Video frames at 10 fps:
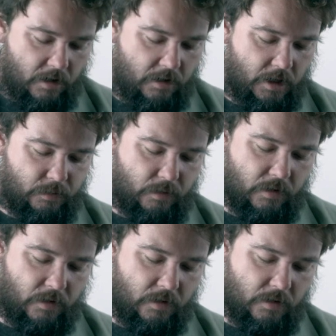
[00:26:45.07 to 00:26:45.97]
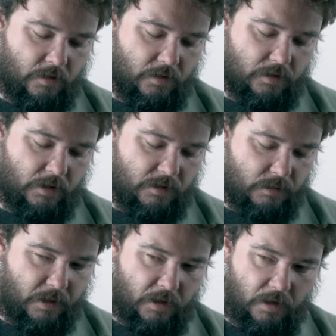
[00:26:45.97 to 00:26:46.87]
This one seems to
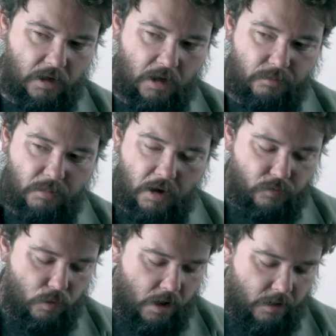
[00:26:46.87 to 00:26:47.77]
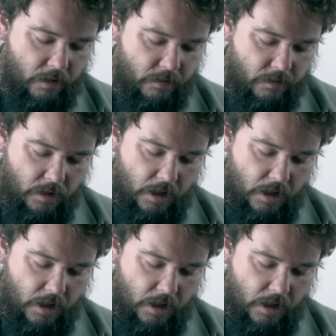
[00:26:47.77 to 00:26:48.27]
be above water